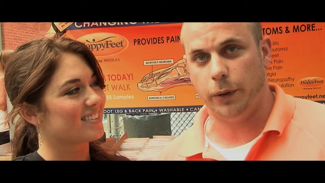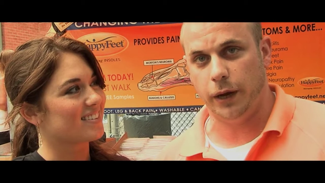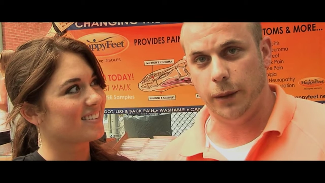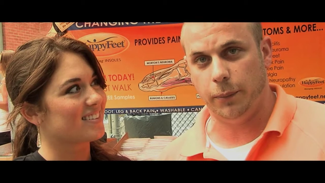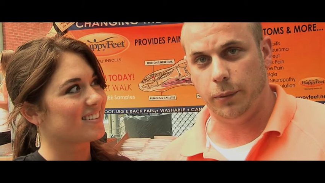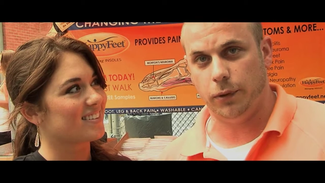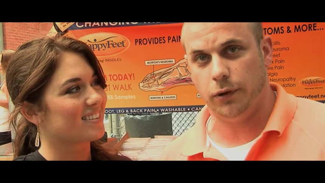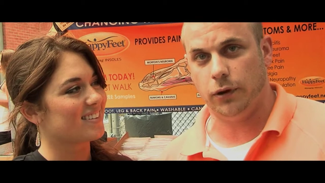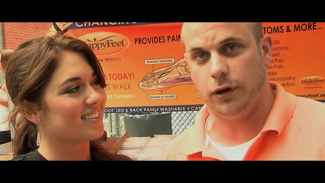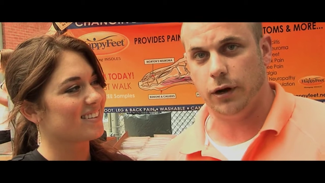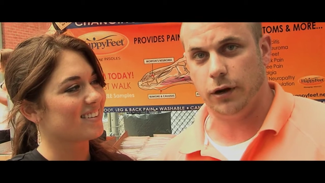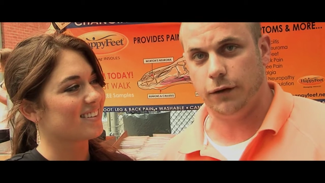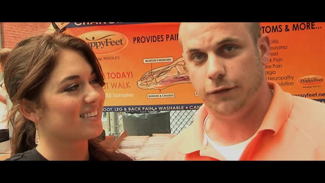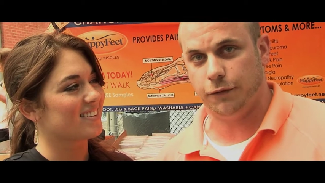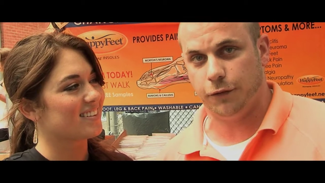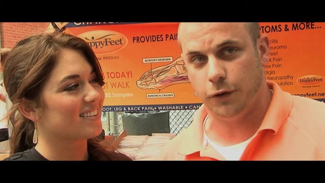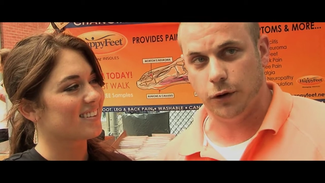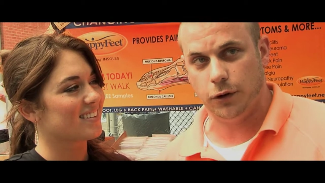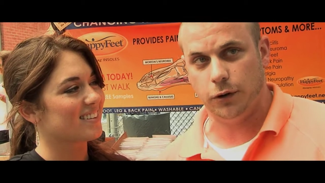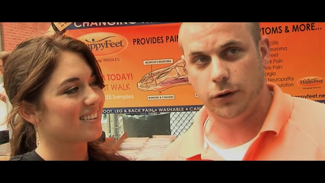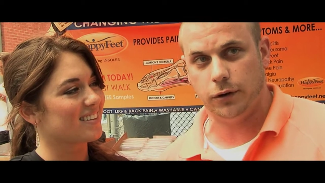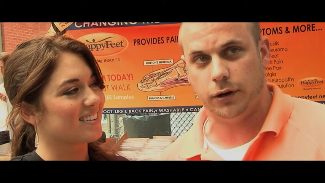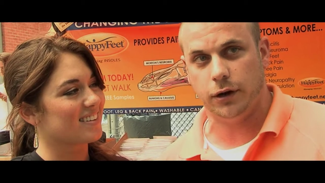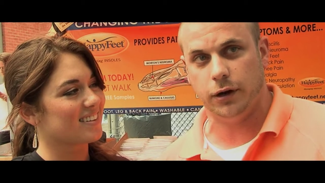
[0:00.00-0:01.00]
Speaker 1: people, good
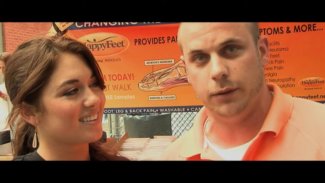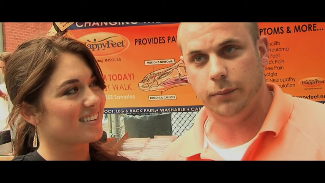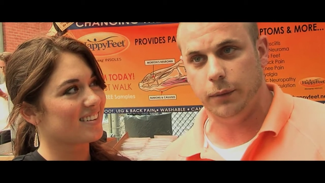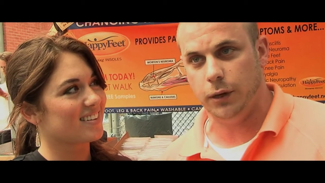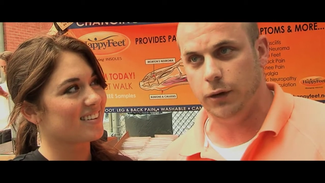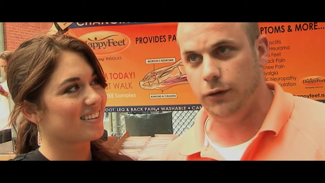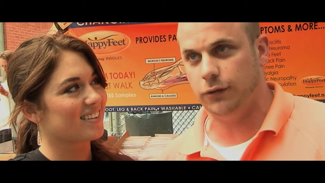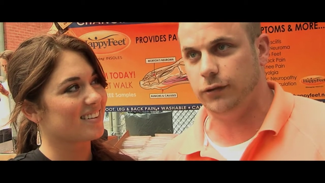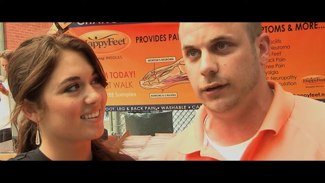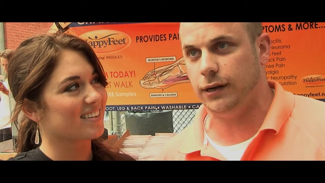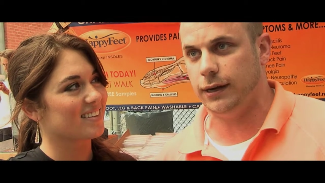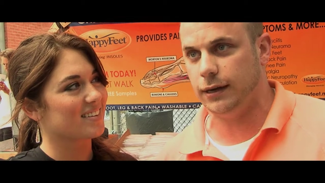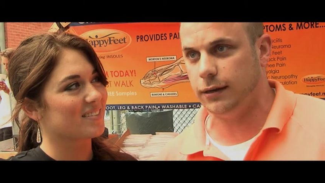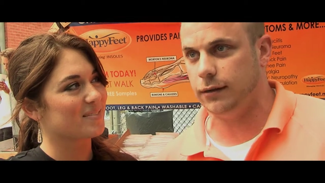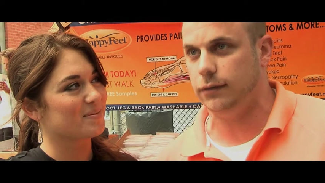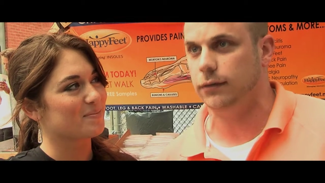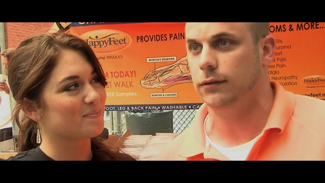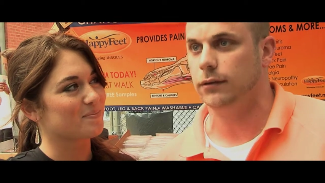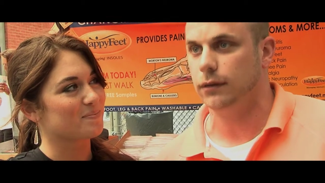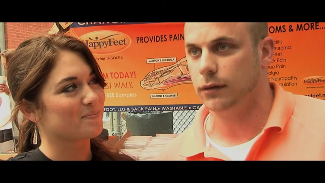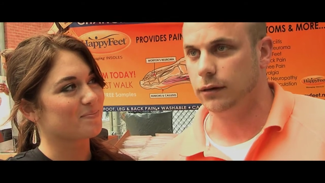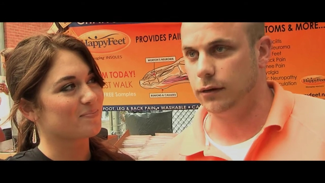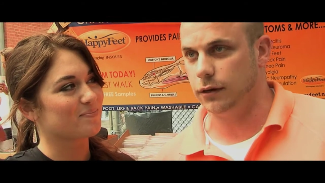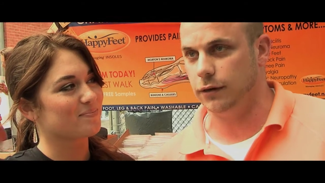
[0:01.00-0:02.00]
food, good music,
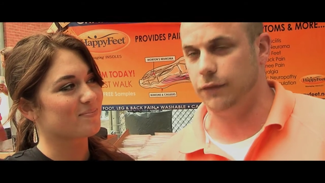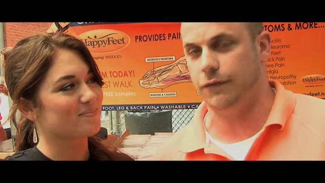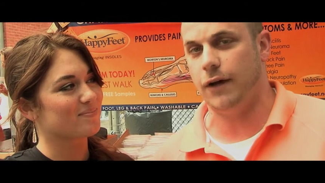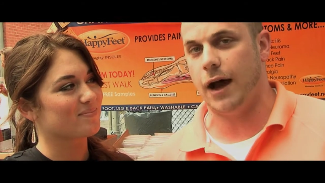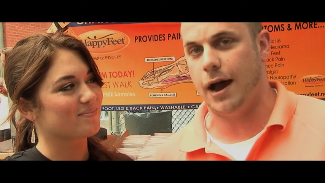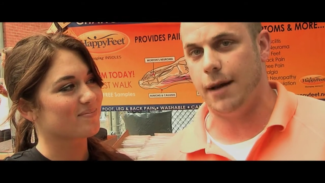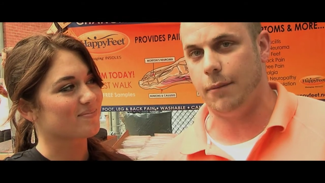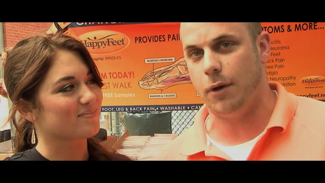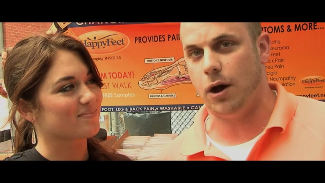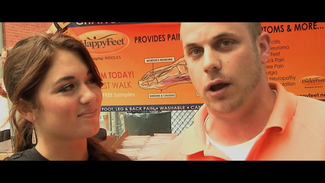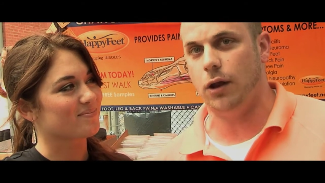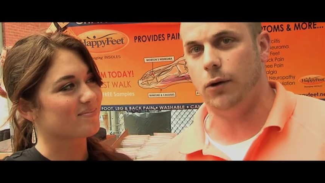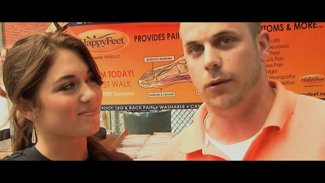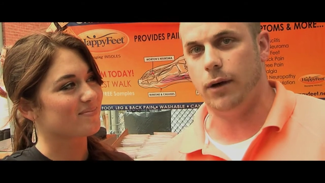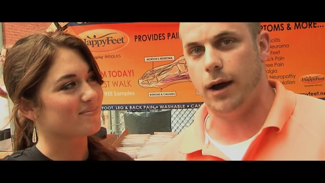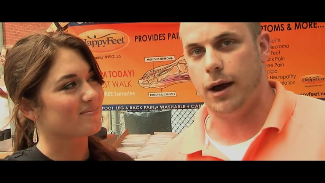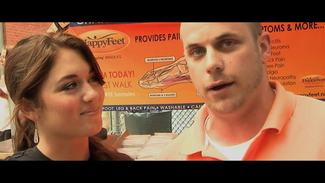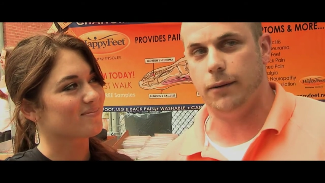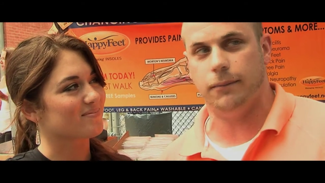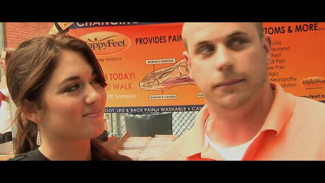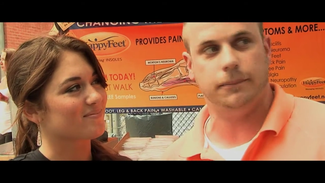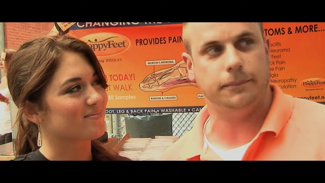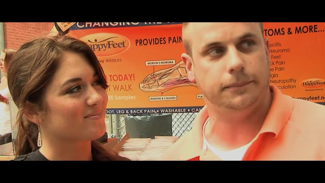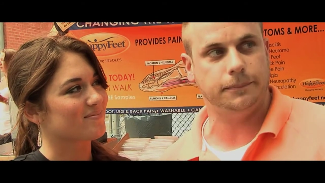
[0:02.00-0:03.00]
good vibe all
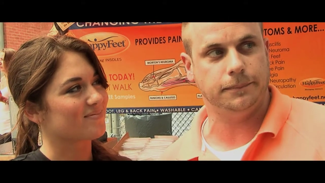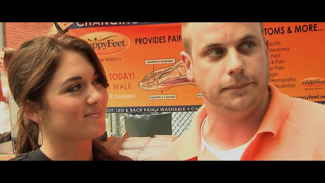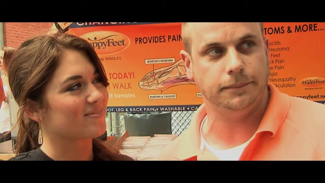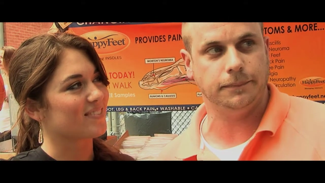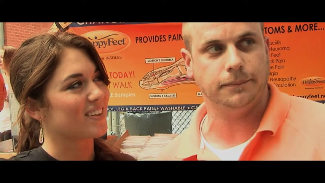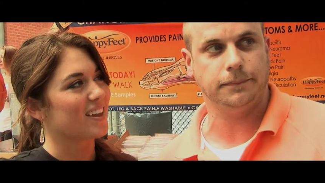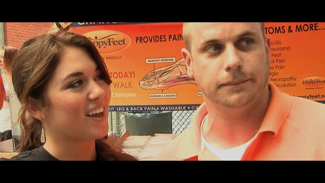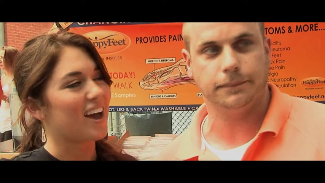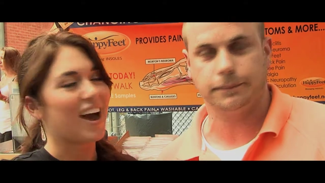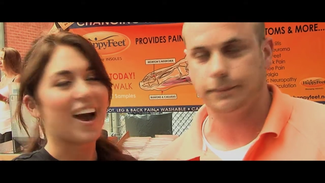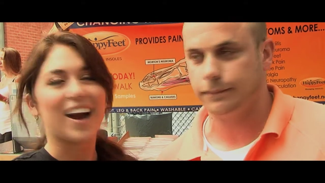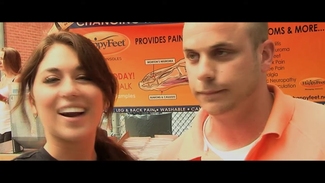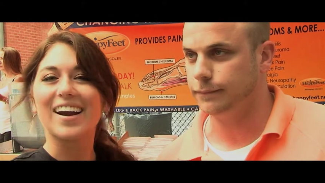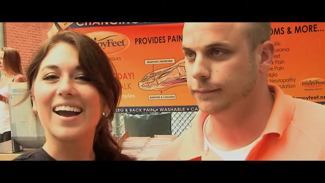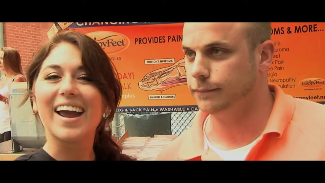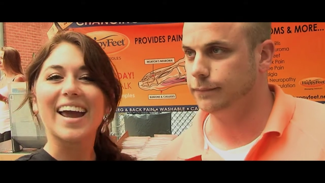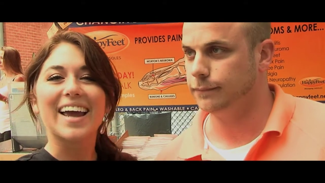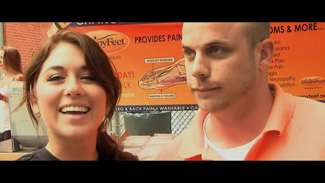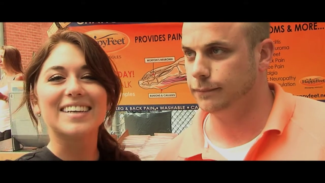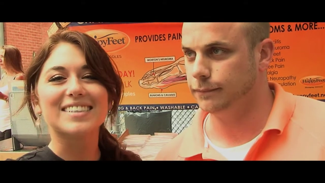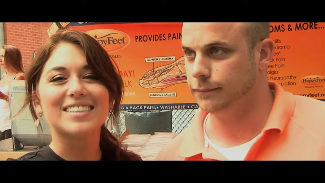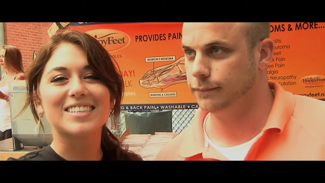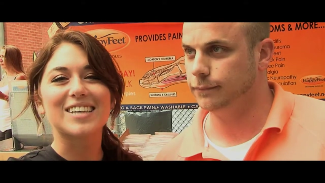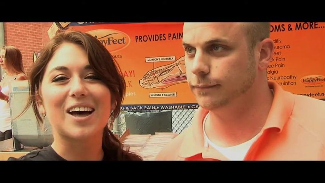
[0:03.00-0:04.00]
around.
Speaker 2: All
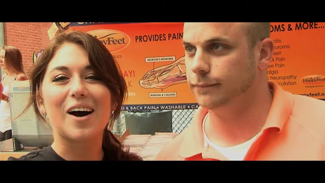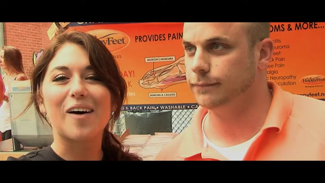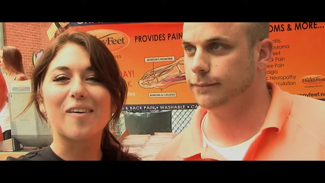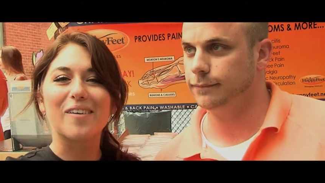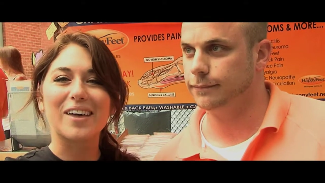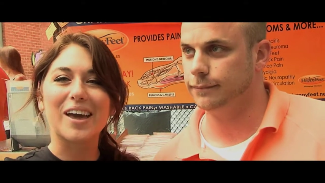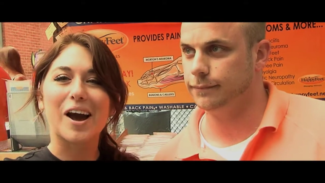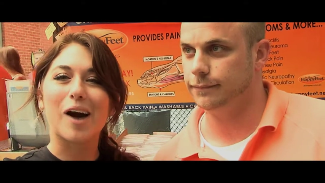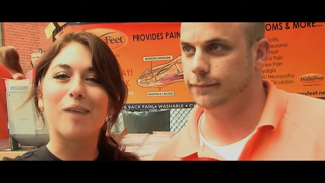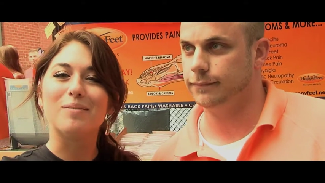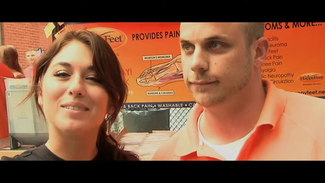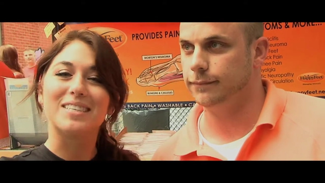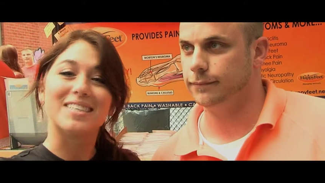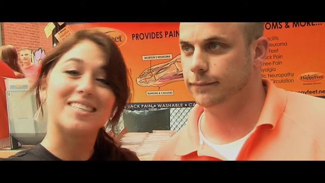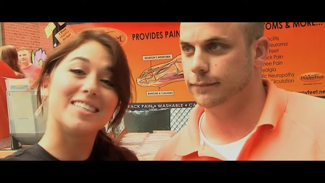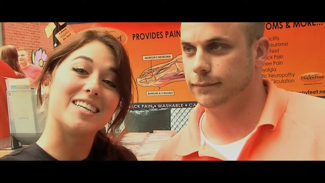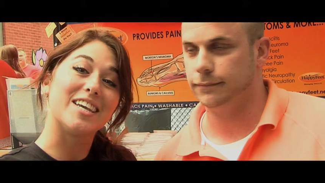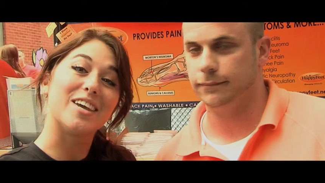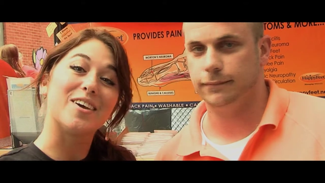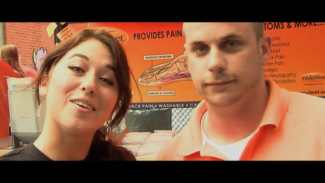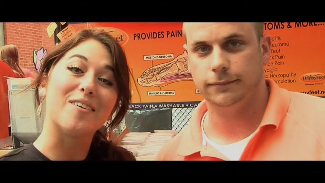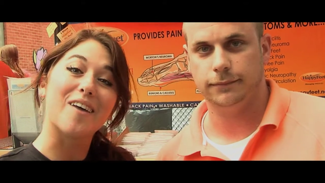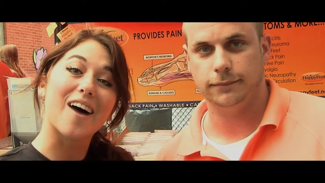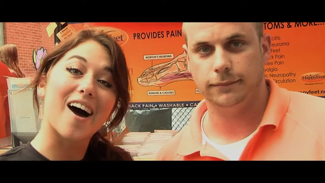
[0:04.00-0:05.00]
right, so we hope
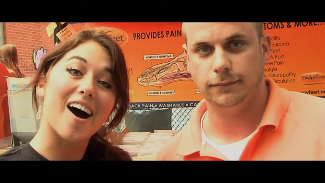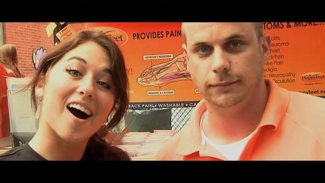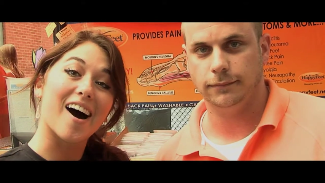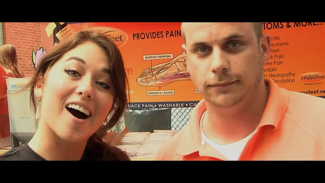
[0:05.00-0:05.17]
to see you